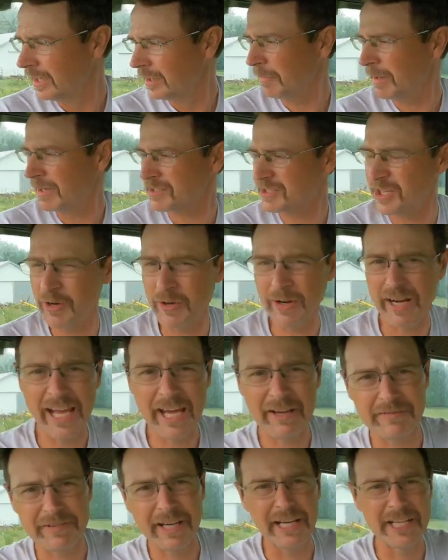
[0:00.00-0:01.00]
about
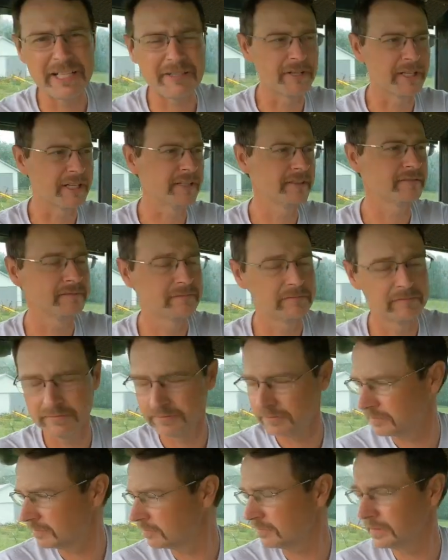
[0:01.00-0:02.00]
2.5 days really.
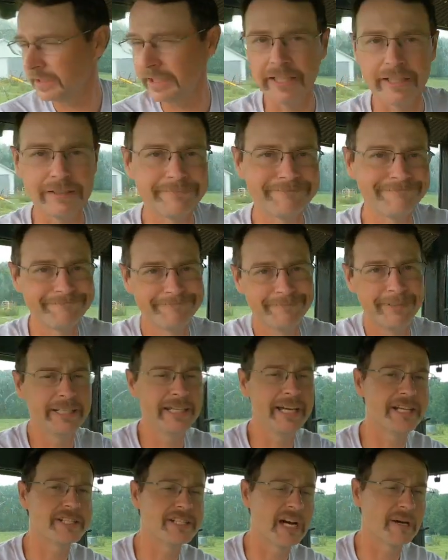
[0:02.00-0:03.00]
You know, an
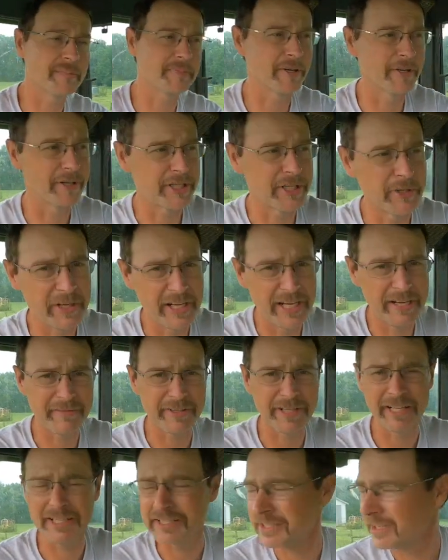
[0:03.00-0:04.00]
8 job,
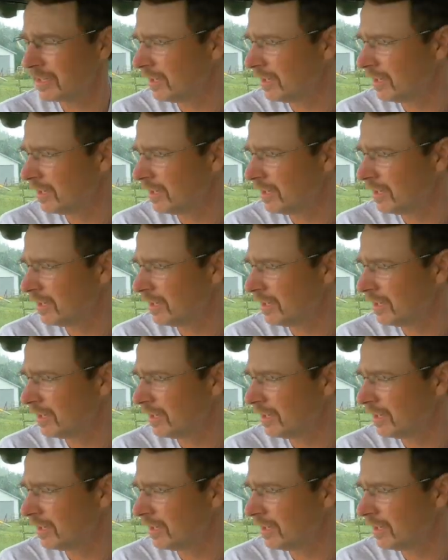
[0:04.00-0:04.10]
32.5 days.